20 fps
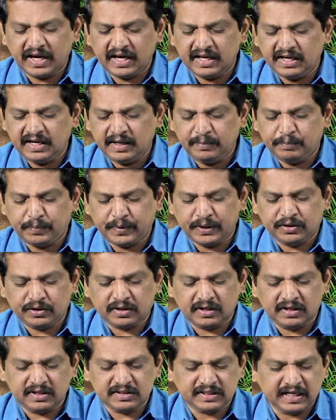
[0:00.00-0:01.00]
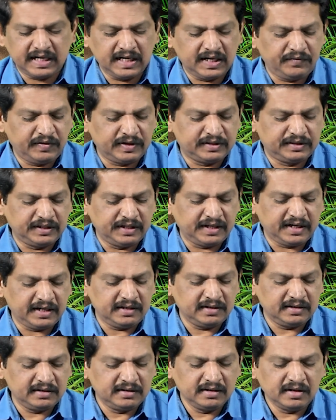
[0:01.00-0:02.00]
any particular scientific
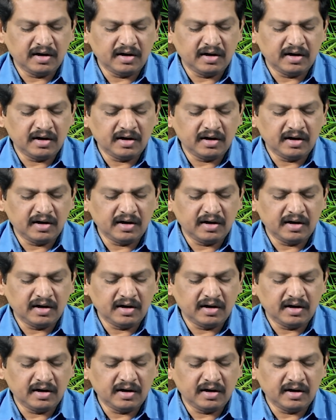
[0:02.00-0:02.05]
theory